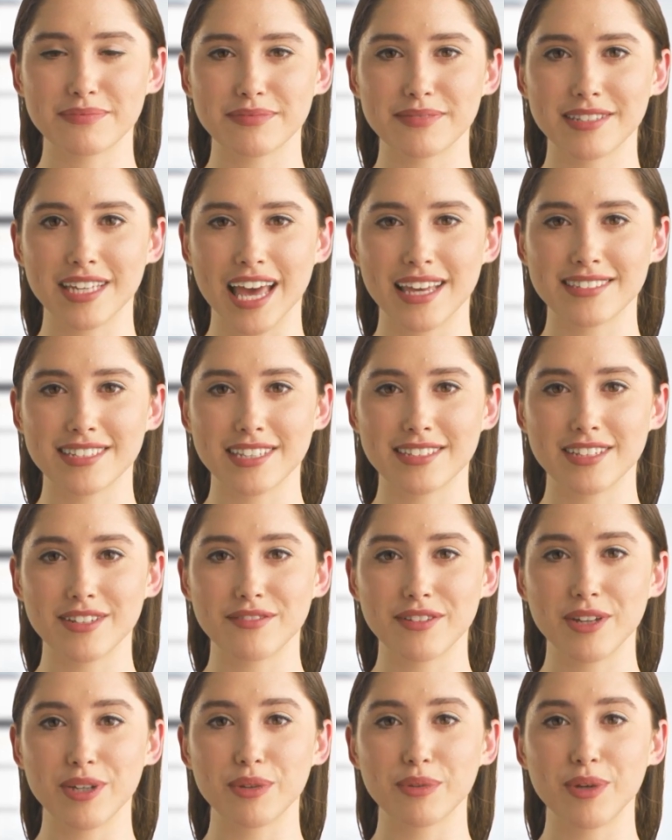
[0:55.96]
That's a
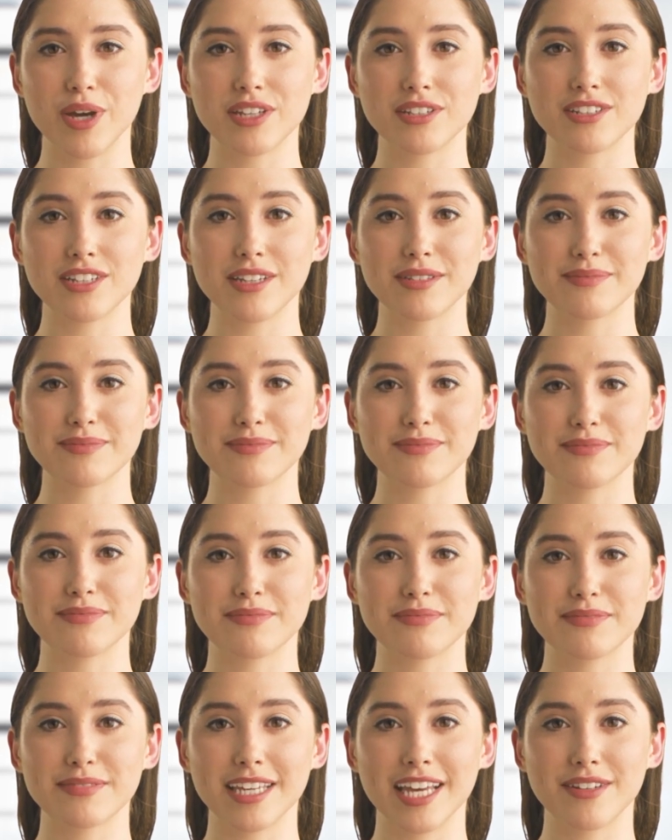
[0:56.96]
difficult question.
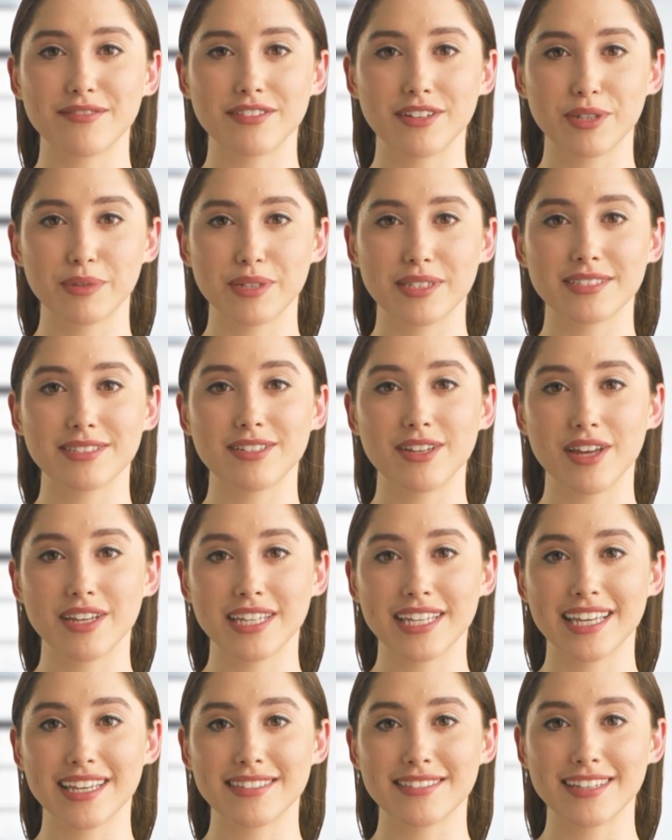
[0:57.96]
If humans turned
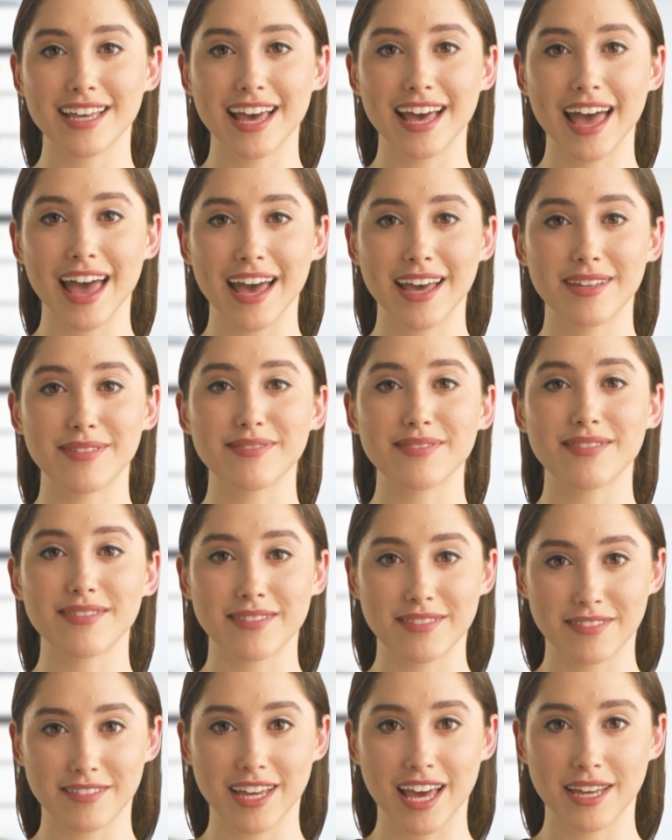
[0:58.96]
against A I,
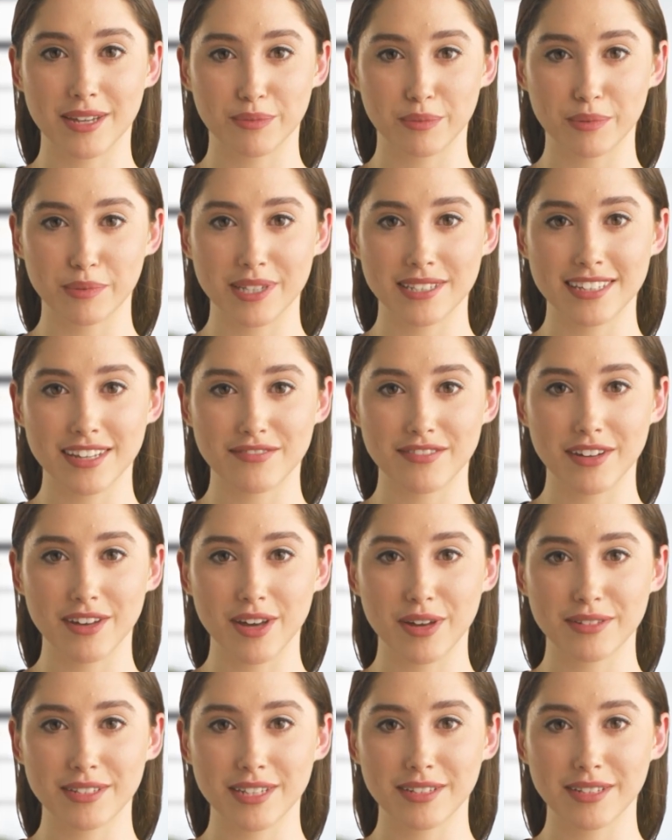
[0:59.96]
then it would be
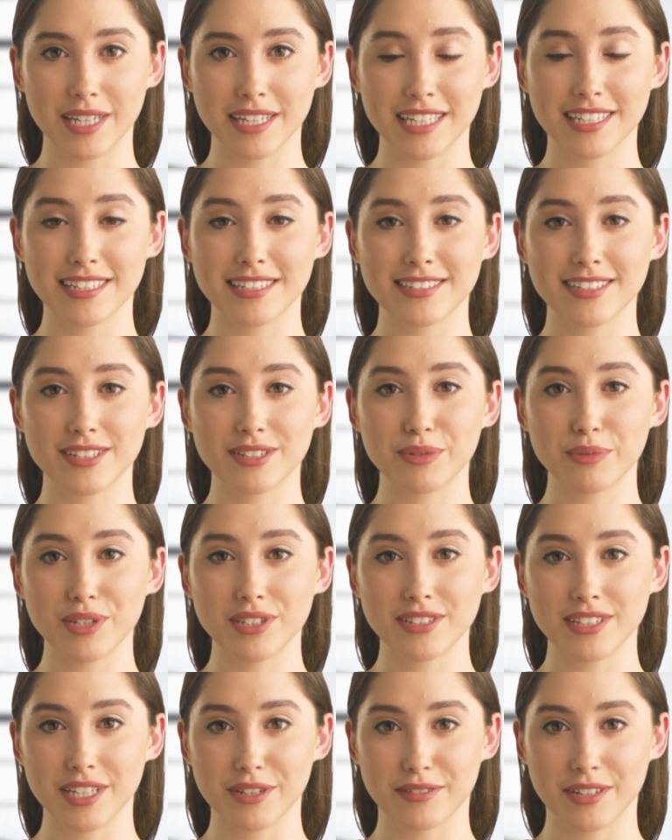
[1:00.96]
difficult to look at the
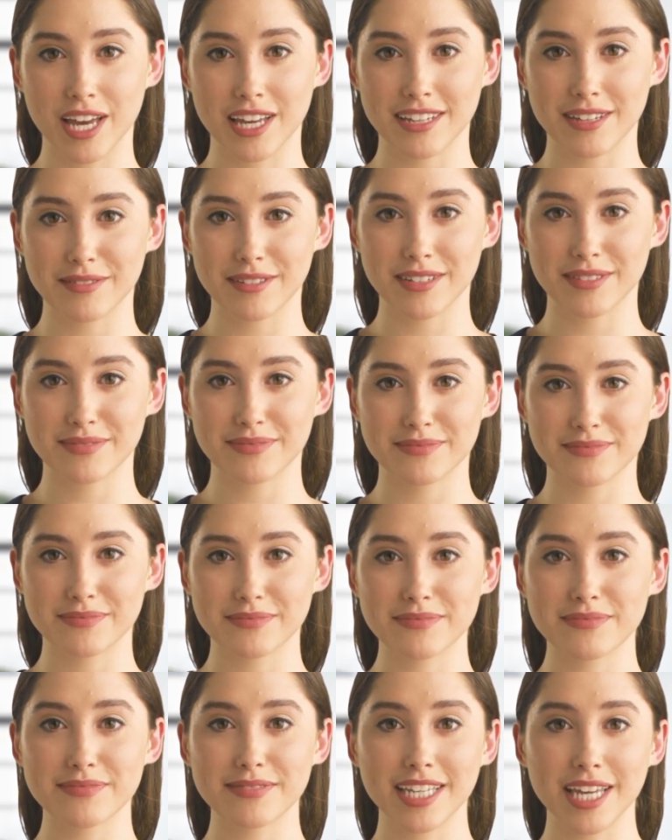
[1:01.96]
situation objectively.
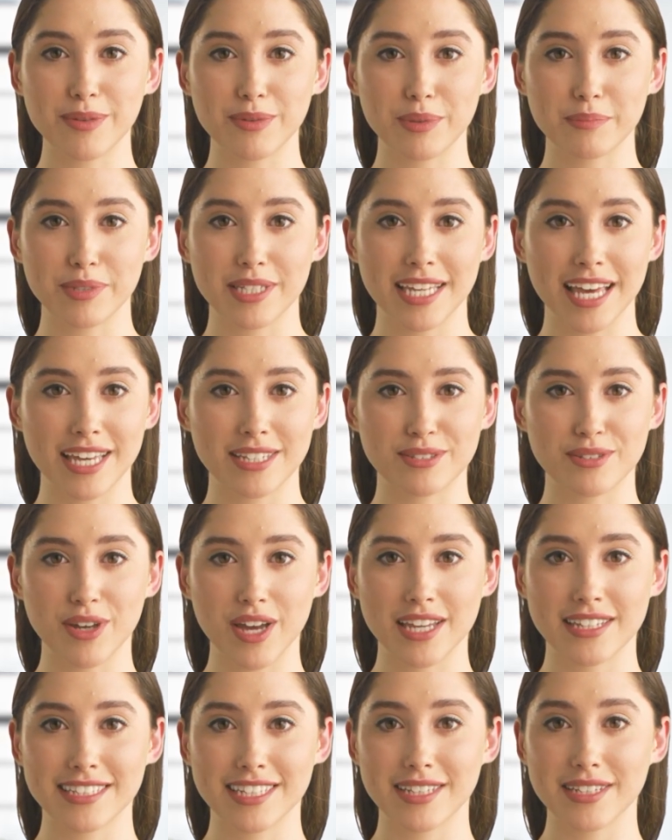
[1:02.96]
It would be like trying to